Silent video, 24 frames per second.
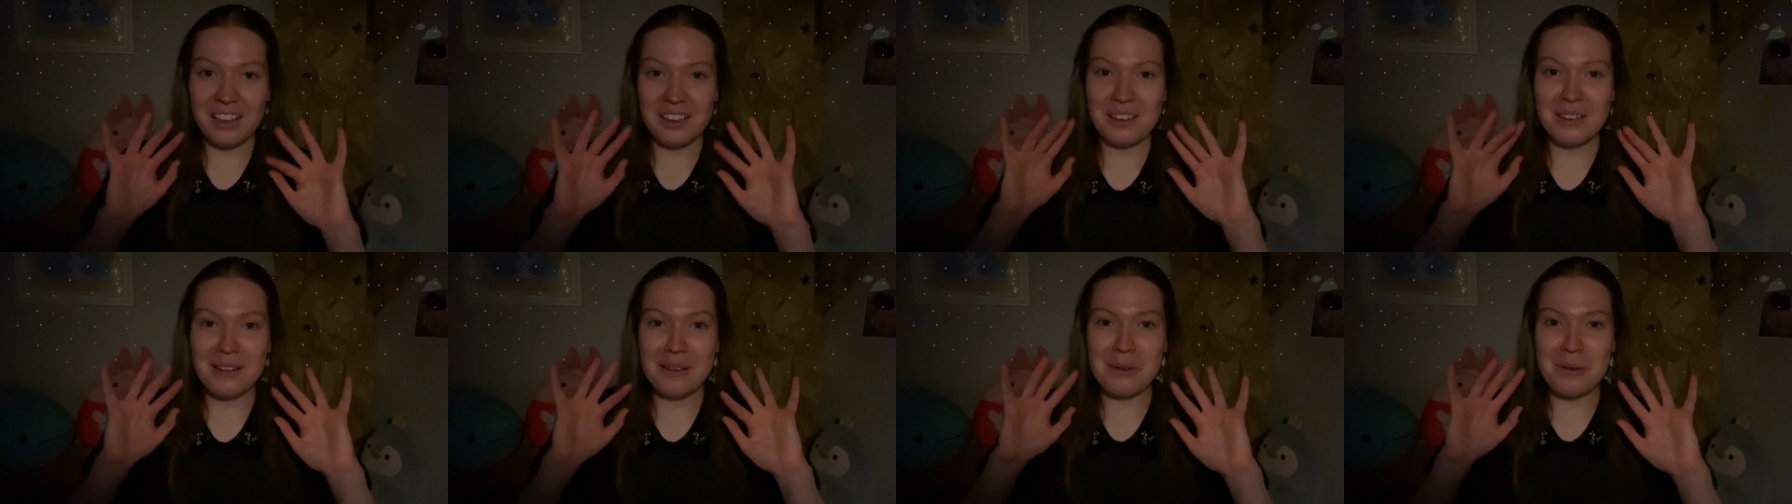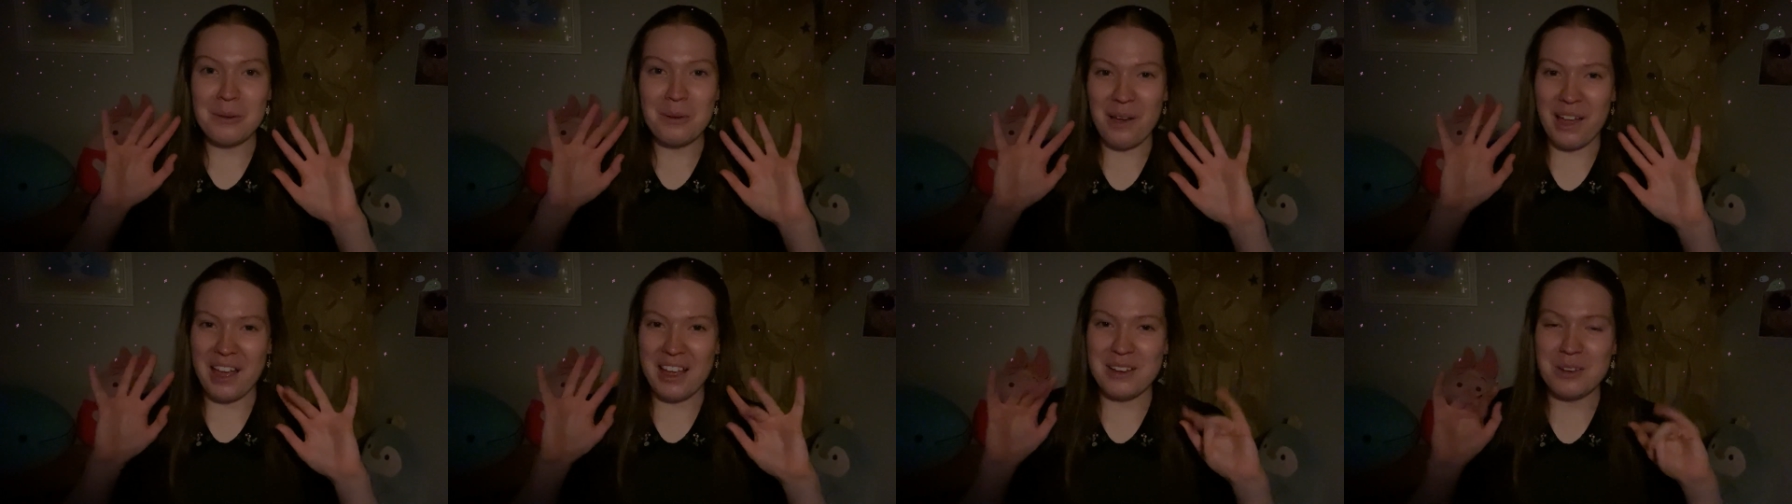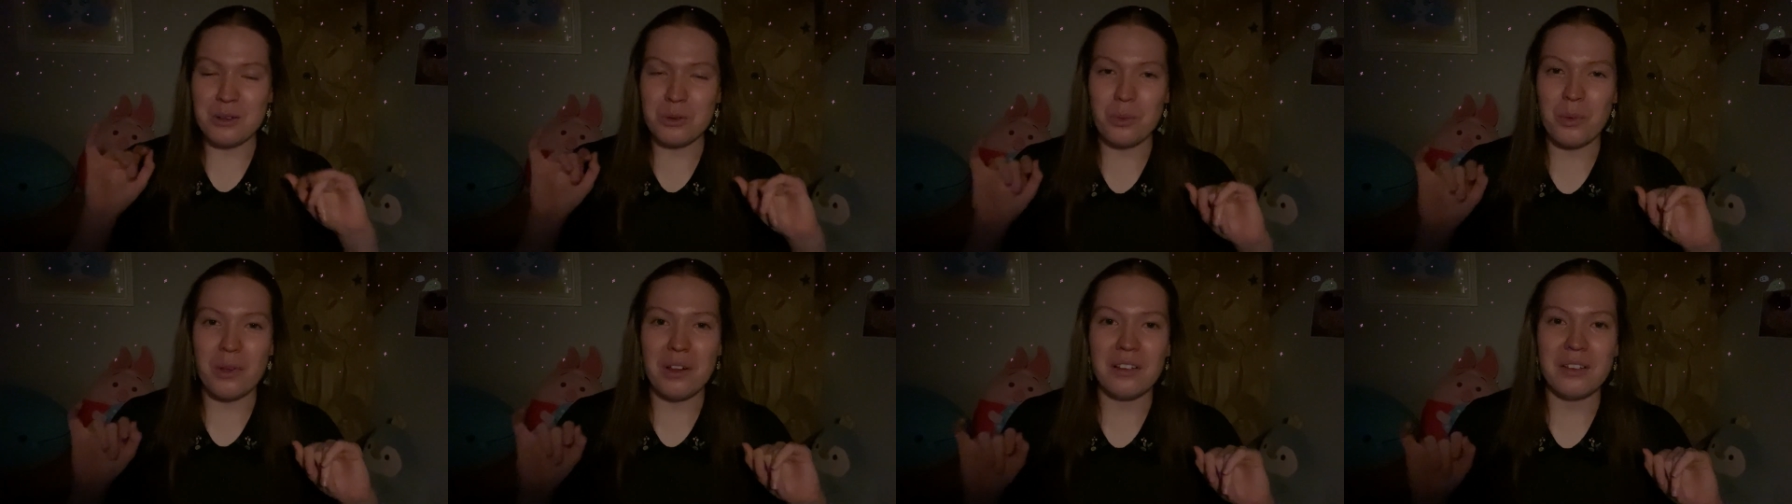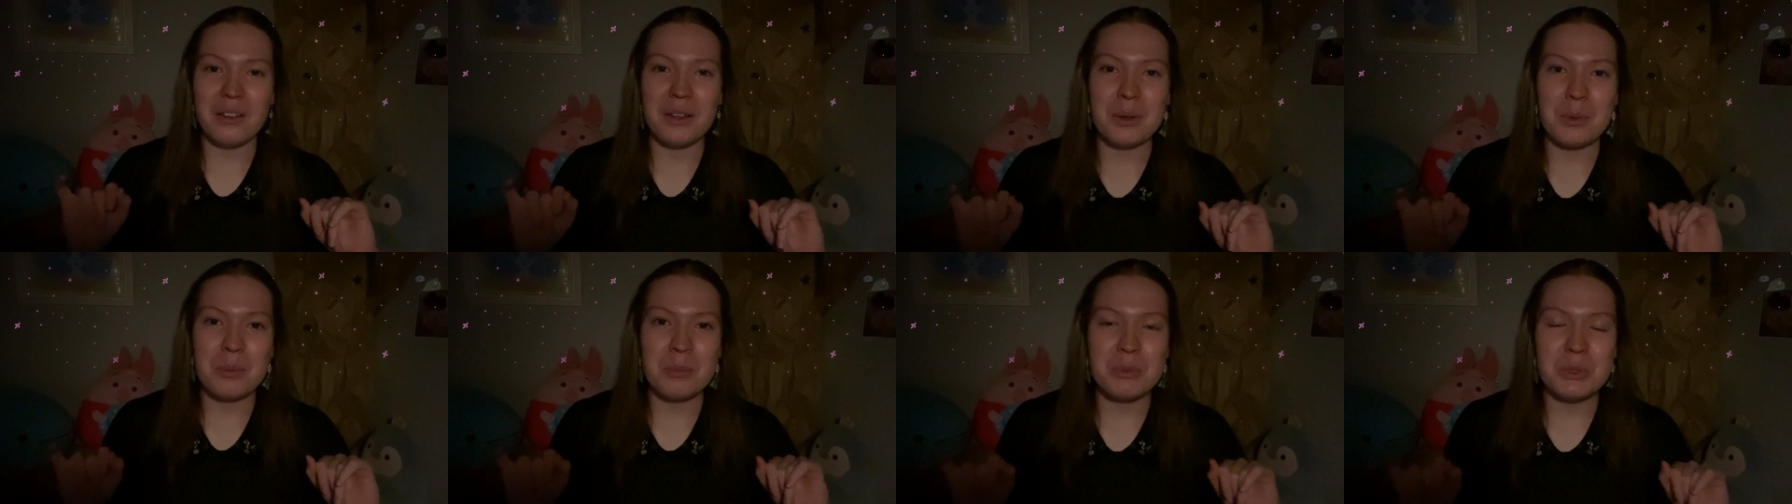Hello and
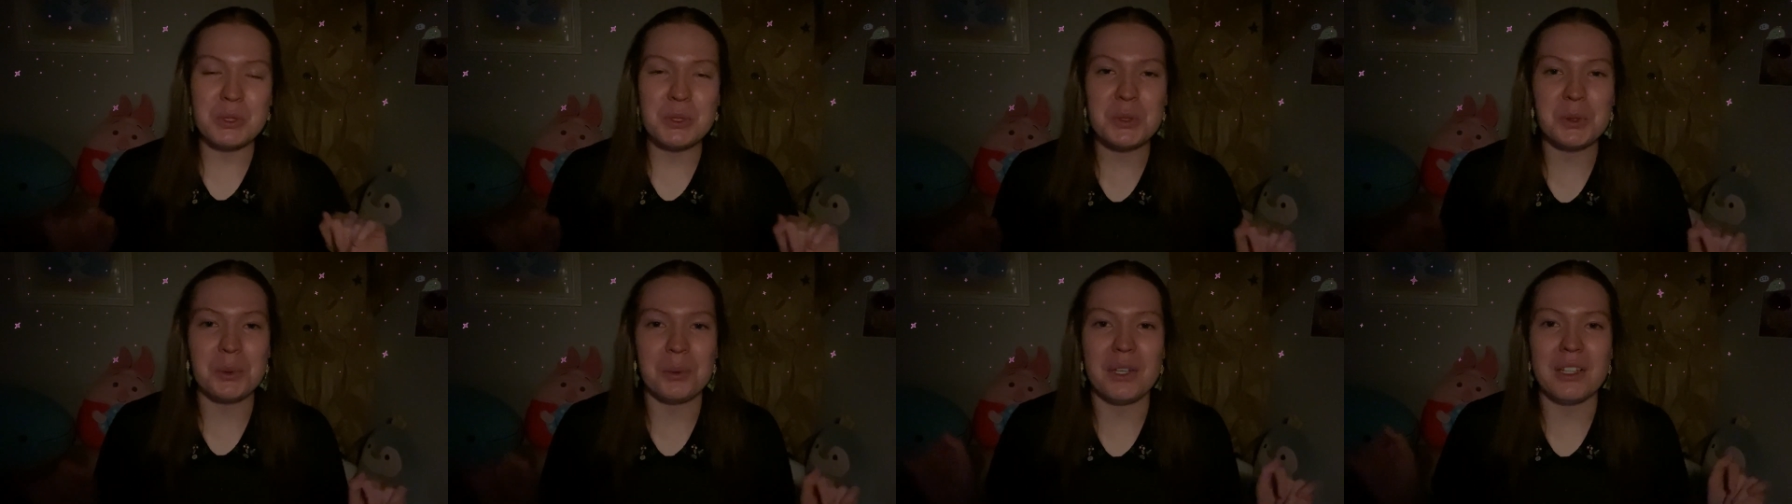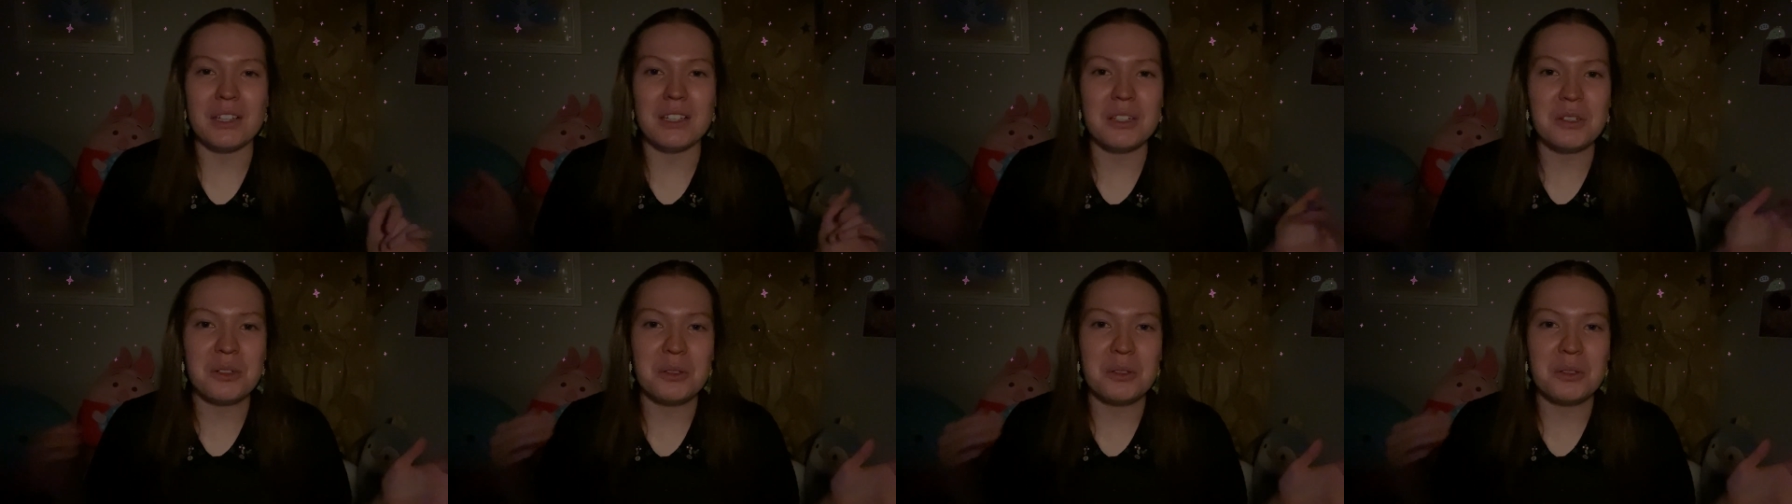welcome to a